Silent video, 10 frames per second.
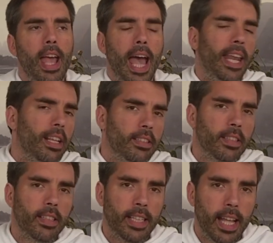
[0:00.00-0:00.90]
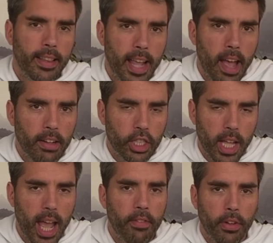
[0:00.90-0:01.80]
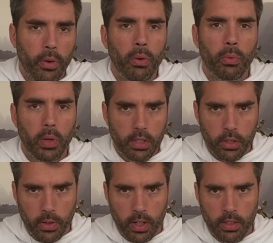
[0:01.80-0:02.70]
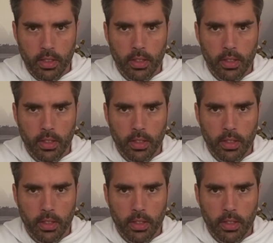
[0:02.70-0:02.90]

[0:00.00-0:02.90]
and that's that they actually have their own restaurants,